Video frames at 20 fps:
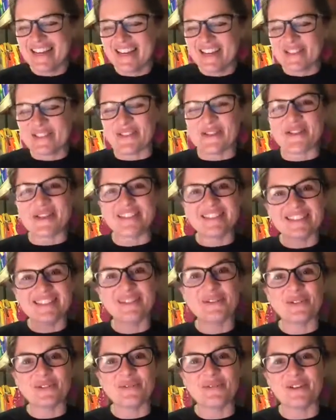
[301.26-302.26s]
So this
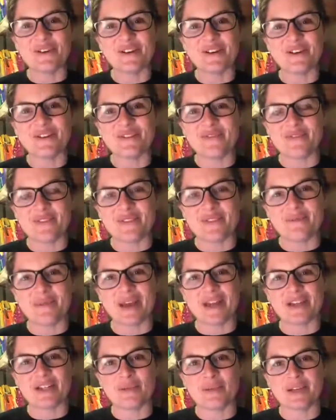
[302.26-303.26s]
is true for
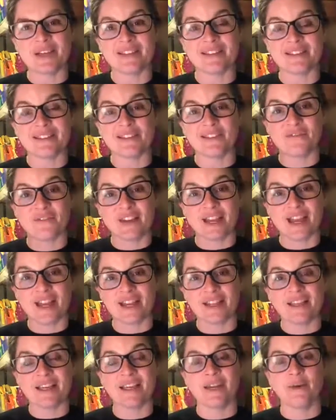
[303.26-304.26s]
Spanish because it's a
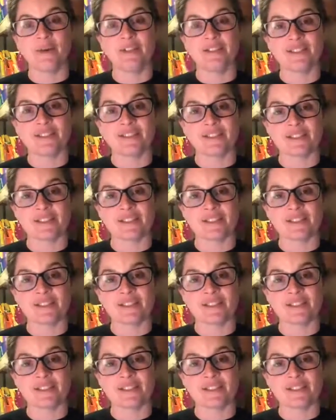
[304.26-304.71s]
phonetic language, it's a